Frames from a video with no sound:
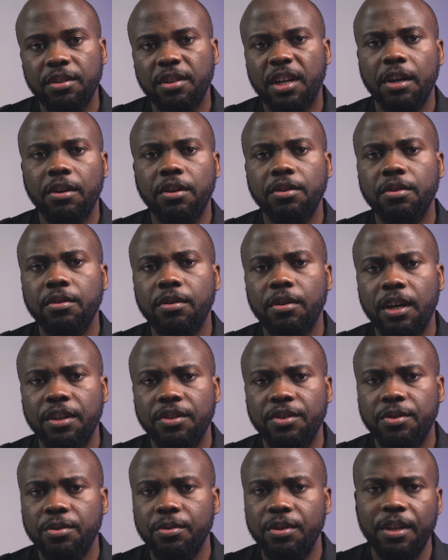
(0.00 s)
you cannot go
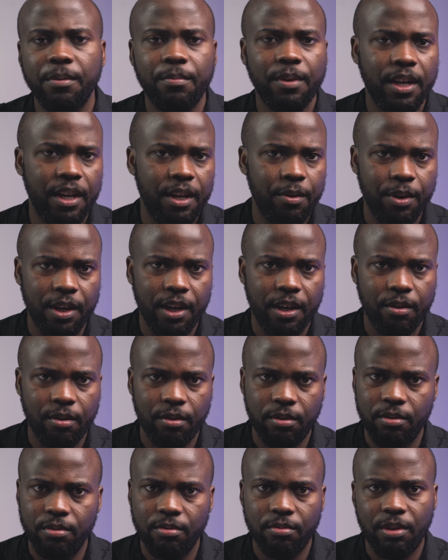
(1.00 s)
and sue him anywhere
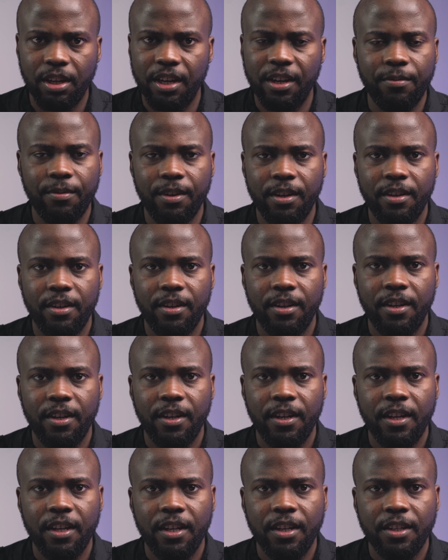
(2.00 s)
or whatever.
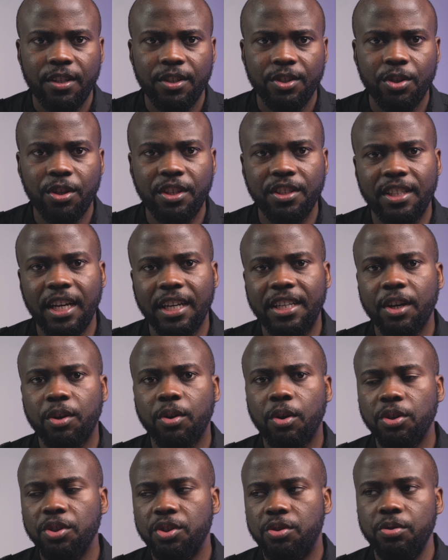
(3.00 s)
So is that a
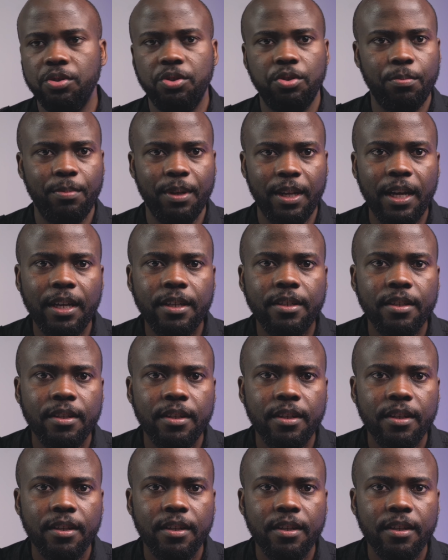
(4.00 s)
cause to jubilate?